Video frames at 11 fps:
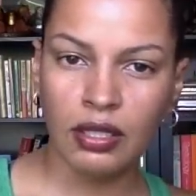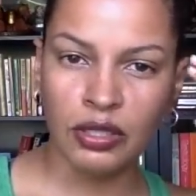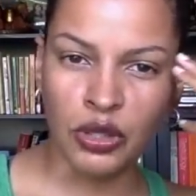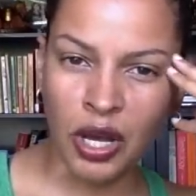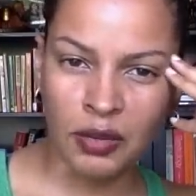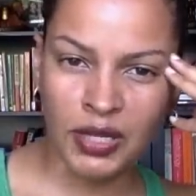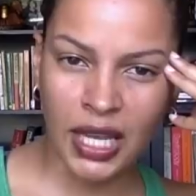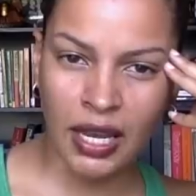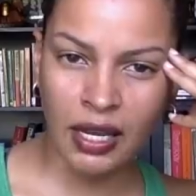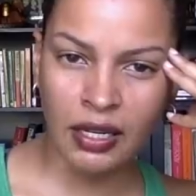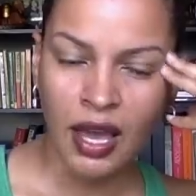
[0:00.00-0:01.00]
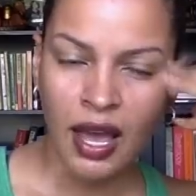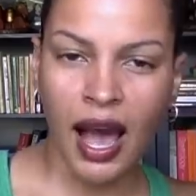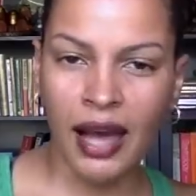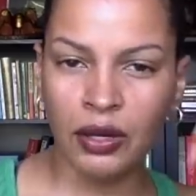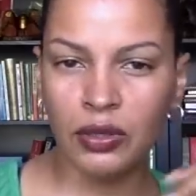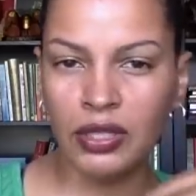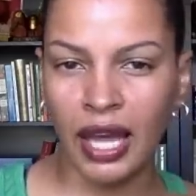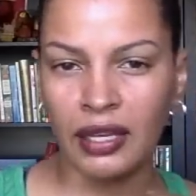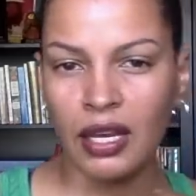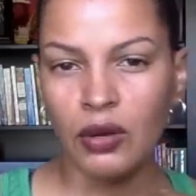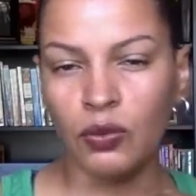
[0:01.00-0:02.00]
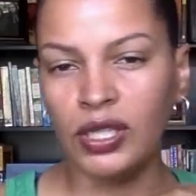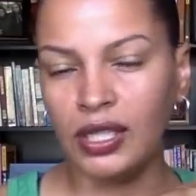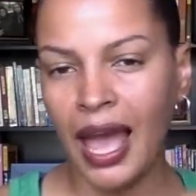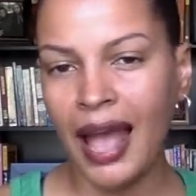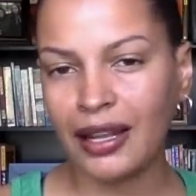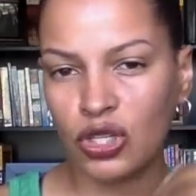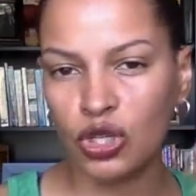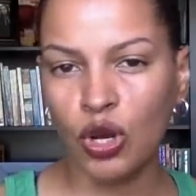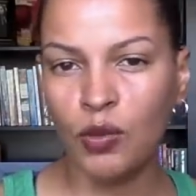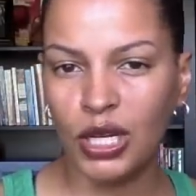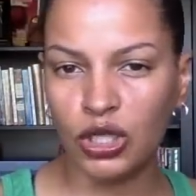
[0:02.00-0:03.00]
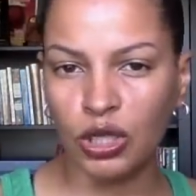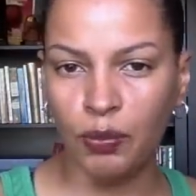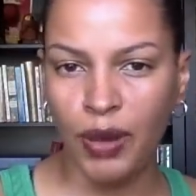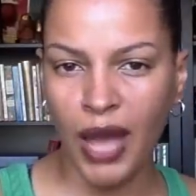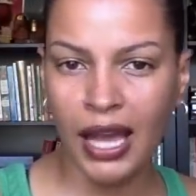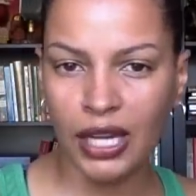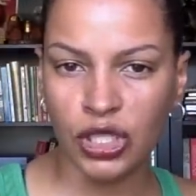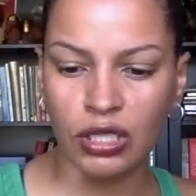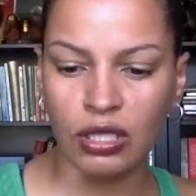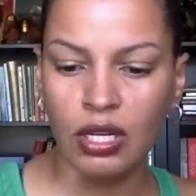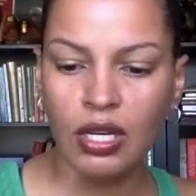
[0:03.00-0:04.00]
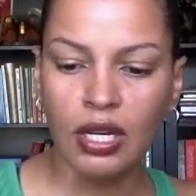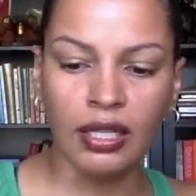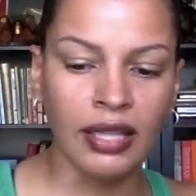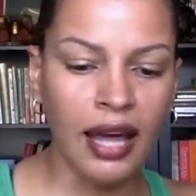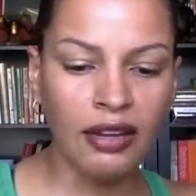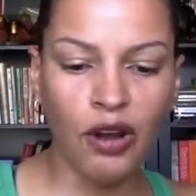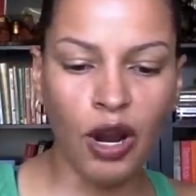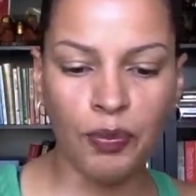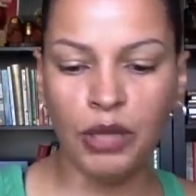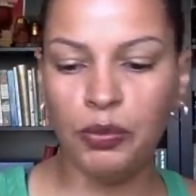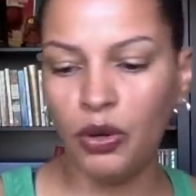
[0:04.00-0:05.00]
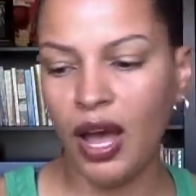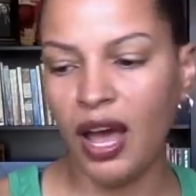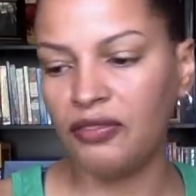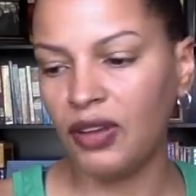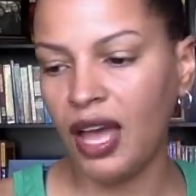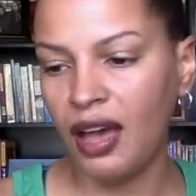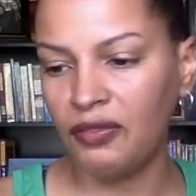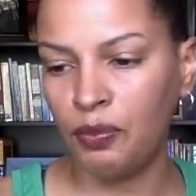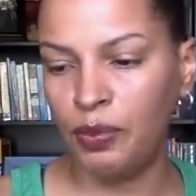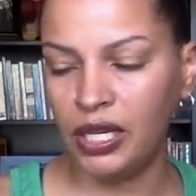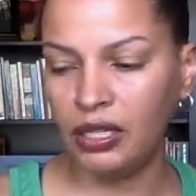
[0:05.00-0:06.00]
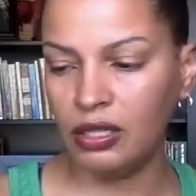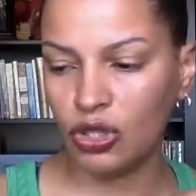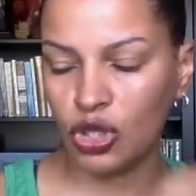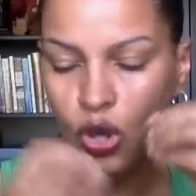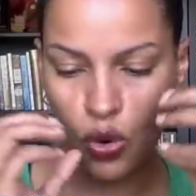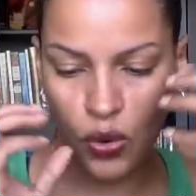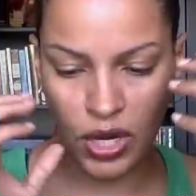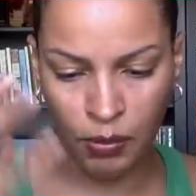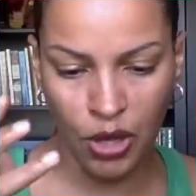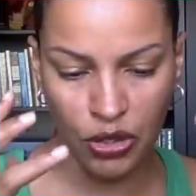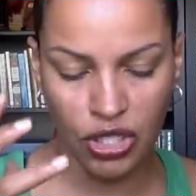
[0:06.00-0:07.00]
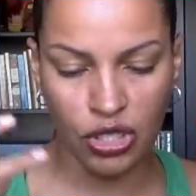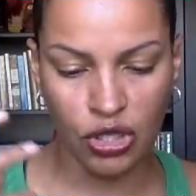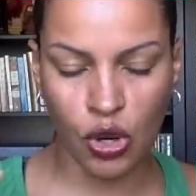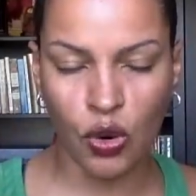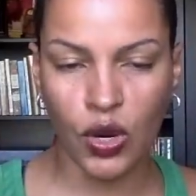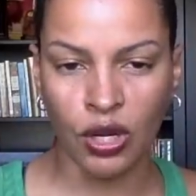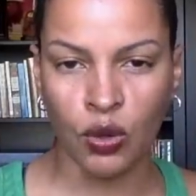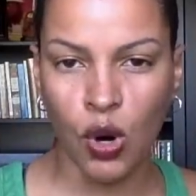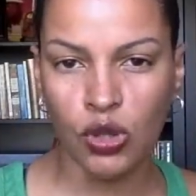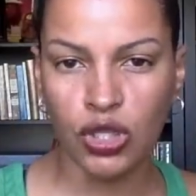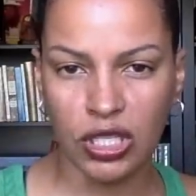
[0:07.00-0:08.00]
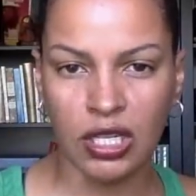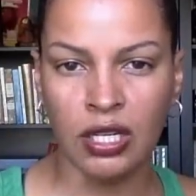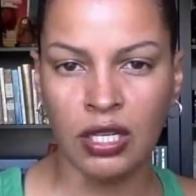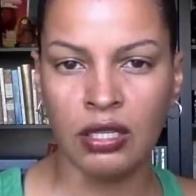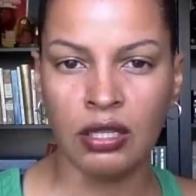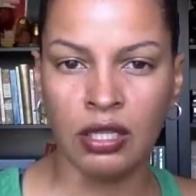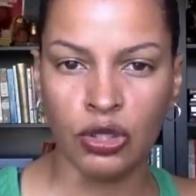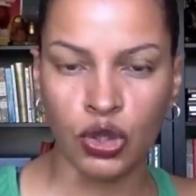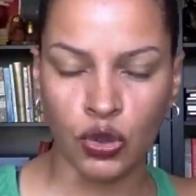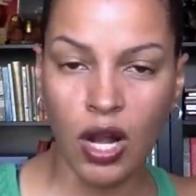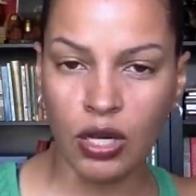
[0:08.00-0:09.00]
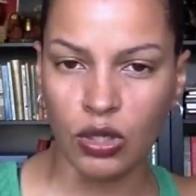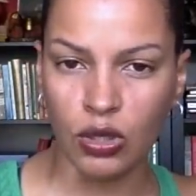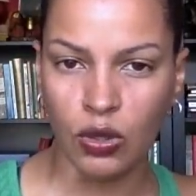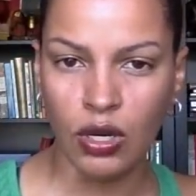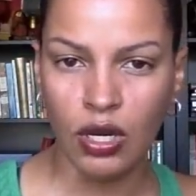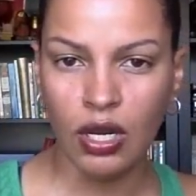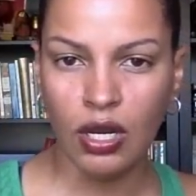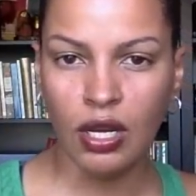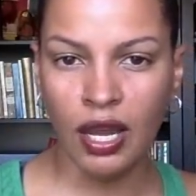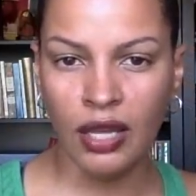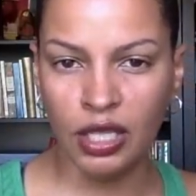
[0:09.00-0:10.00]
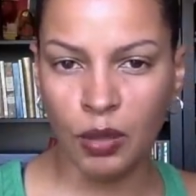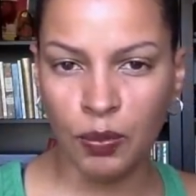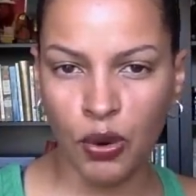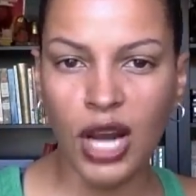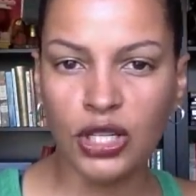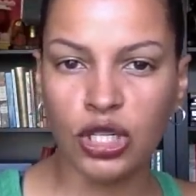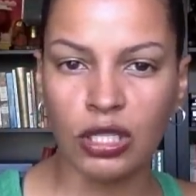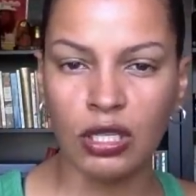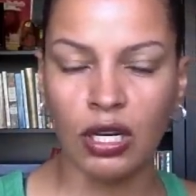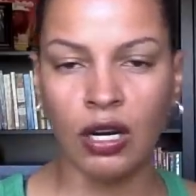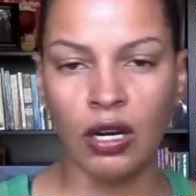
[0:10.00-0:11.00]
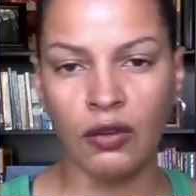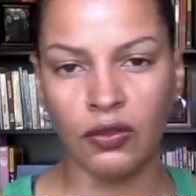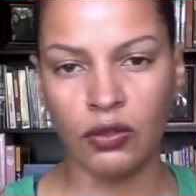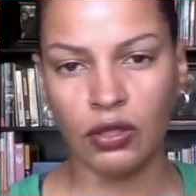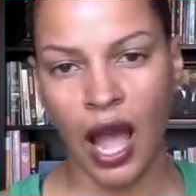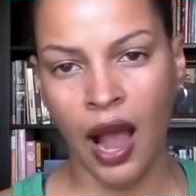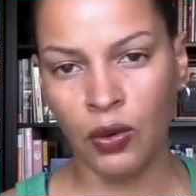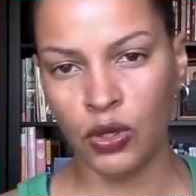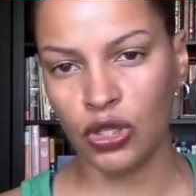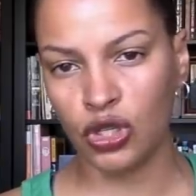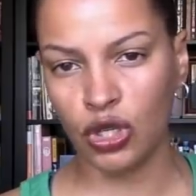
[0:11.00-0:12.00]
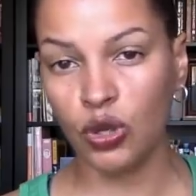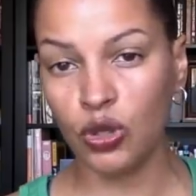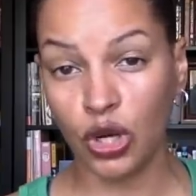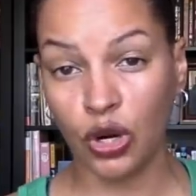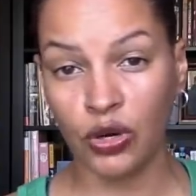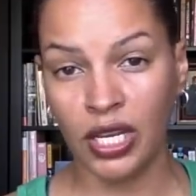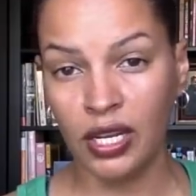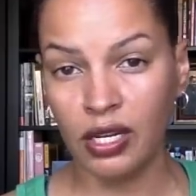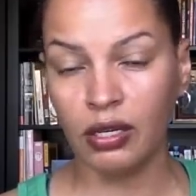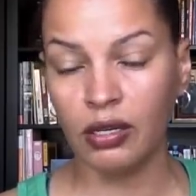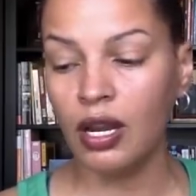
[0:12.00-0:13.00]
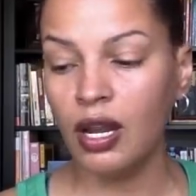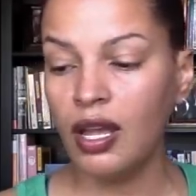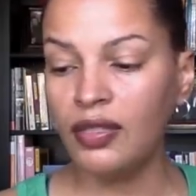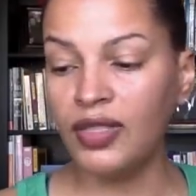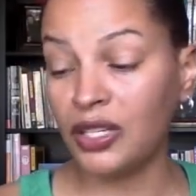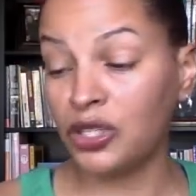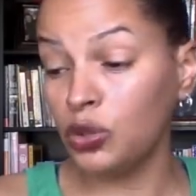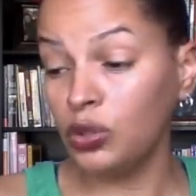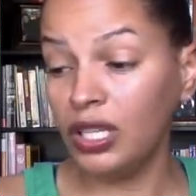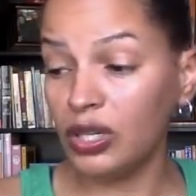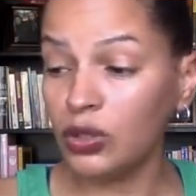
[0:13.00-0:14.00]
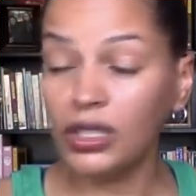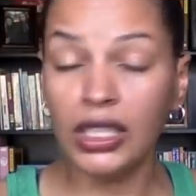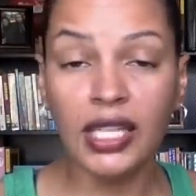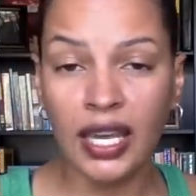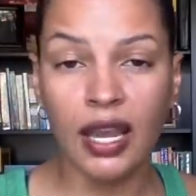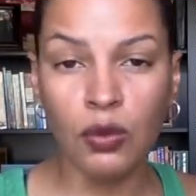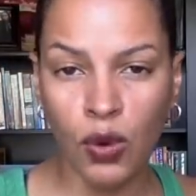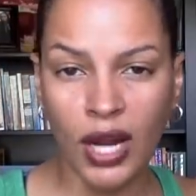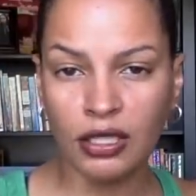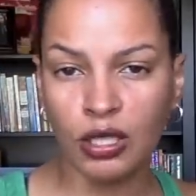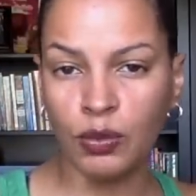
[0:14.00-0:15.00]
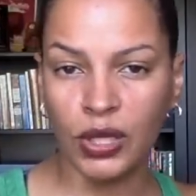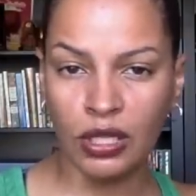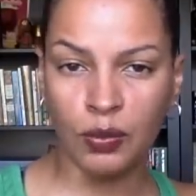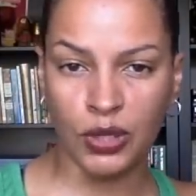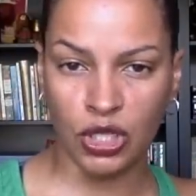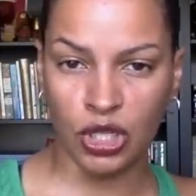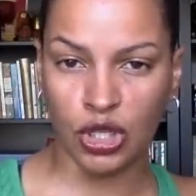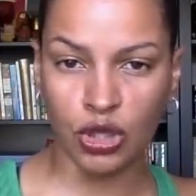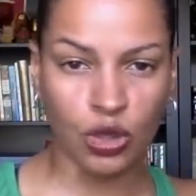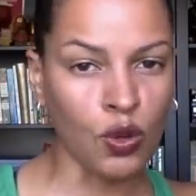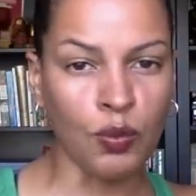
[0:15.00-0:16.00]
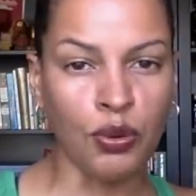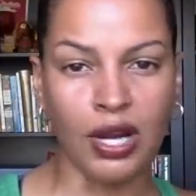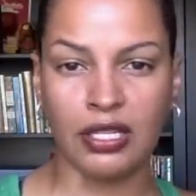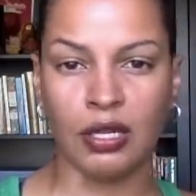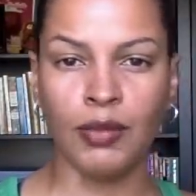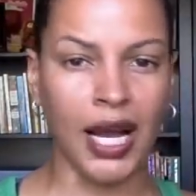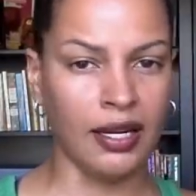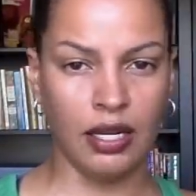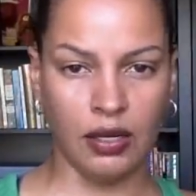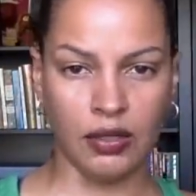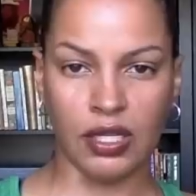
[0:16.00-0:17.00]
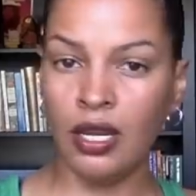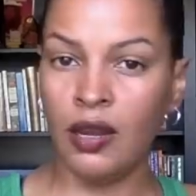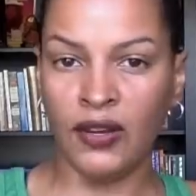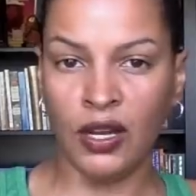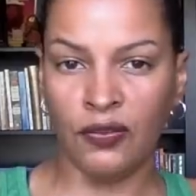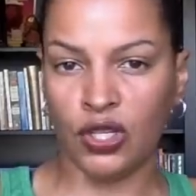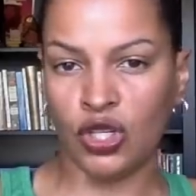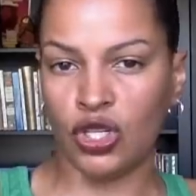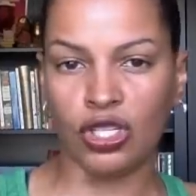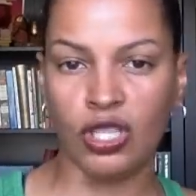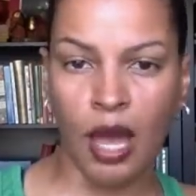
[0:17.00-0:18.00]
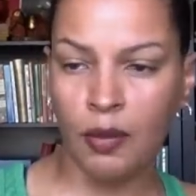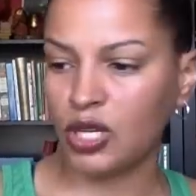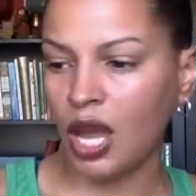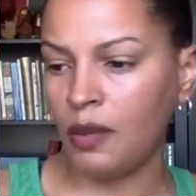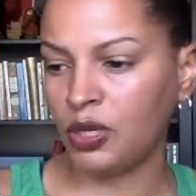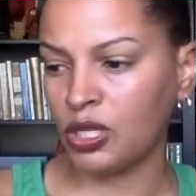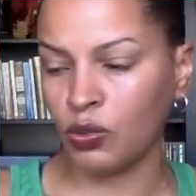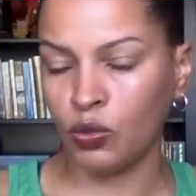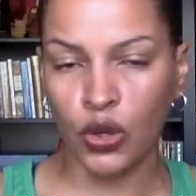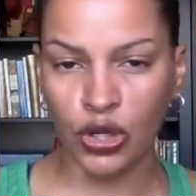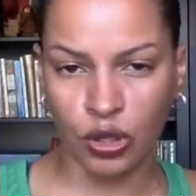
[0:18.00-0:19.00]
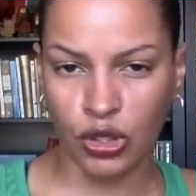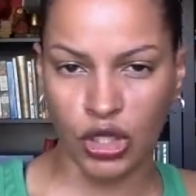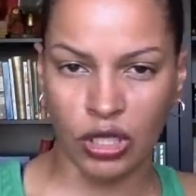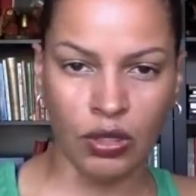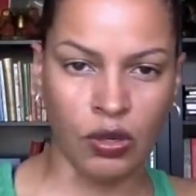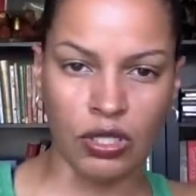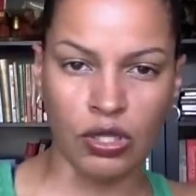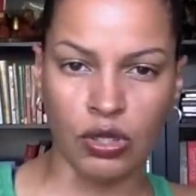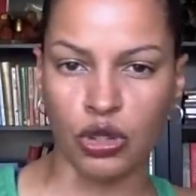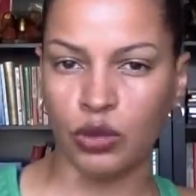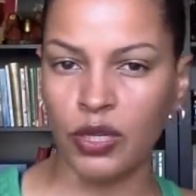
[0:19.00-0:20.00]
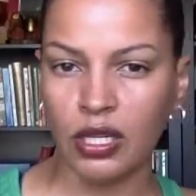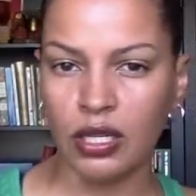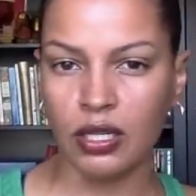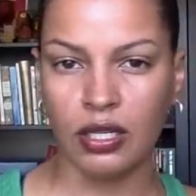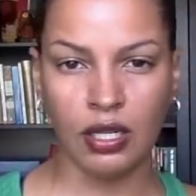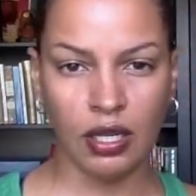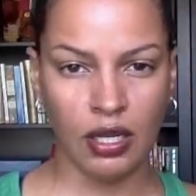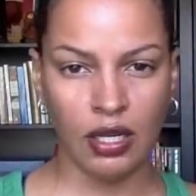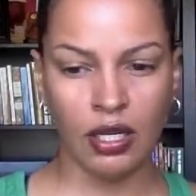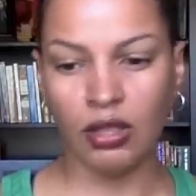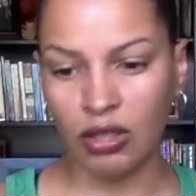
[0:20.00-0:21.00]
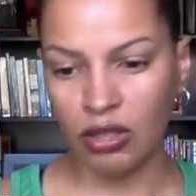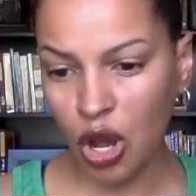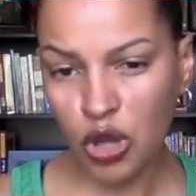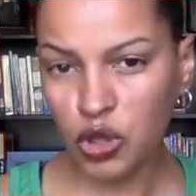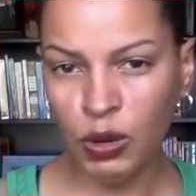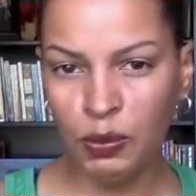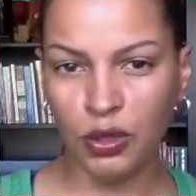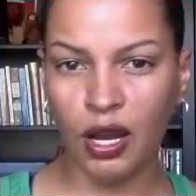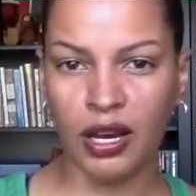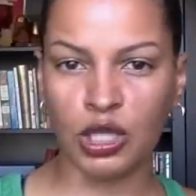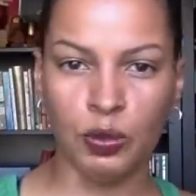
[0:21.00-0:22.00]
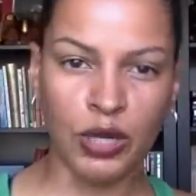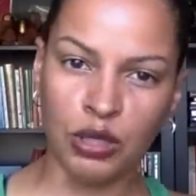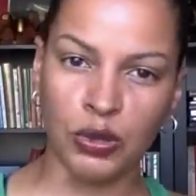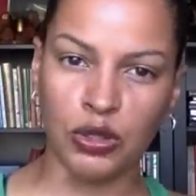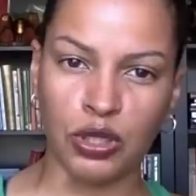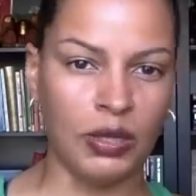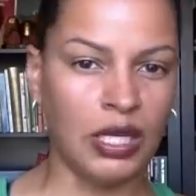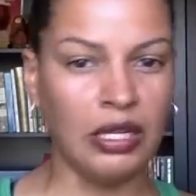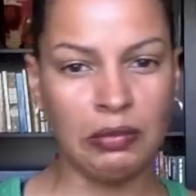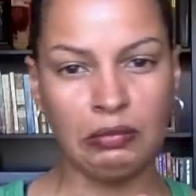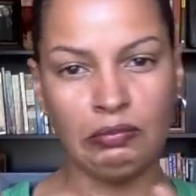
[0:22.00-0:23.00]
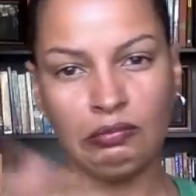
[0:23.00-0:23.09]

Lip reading: You know what I'm saying? We lack so much compassion. A lot of our people have been so immersed and so engrossed in the struggle and the oppression of our sojourn here that you literally can't wait to be in a position to oppress somebody else, even if it's just typing some weirdo shit on social media. Those people are expendable to me.